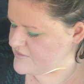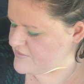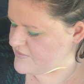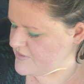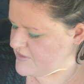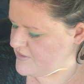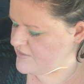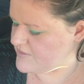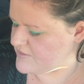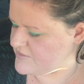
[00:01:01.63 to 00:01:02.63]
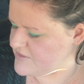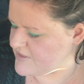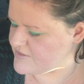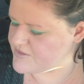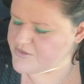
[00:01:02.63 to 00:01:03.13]
7, 8, 9,
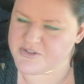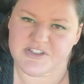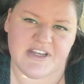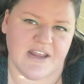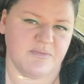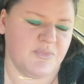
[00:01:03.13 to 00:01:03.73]
10. So there's 10